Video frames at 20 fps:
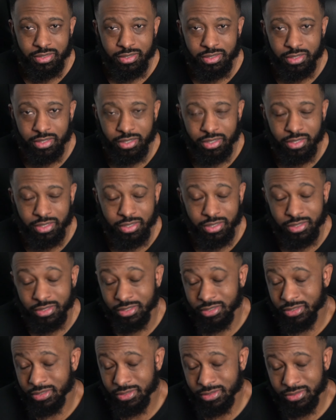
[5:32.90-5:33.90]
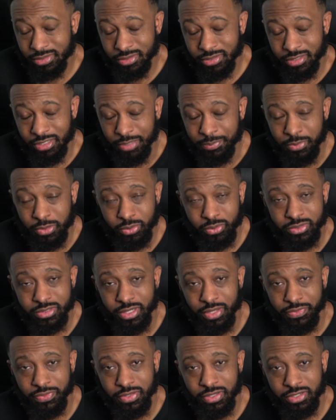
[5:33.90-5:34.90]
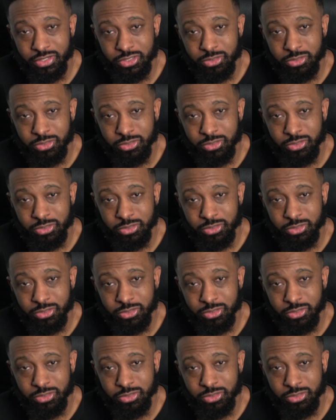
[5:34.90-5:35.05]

Uh, let me know what y'all think of